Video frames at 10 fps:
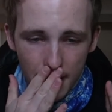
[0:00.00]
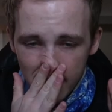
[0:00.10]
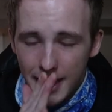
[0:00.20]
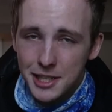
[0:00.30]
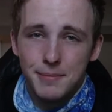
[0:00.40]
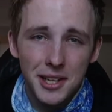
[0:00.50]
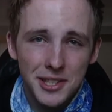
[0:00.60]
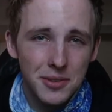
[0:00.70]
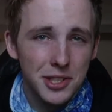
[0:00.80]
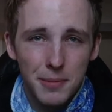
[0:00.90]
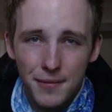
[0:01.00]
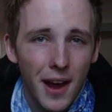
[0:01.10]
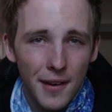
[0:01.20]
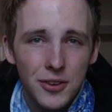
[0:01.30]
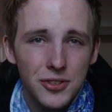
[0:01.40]
our next milestone is going to be
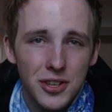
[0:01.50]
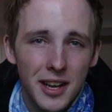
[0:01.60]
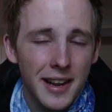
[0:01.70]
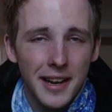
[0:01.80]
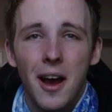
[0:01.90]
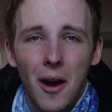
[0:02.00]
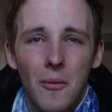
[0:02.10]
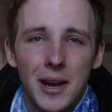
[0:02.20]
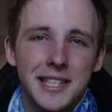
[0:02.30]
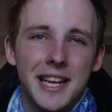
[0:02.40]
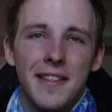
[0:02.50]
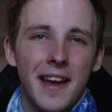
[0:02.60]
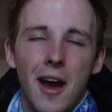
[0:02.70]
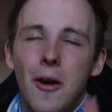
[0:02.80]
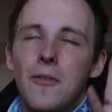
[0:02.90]
500, and I can't wait to get there.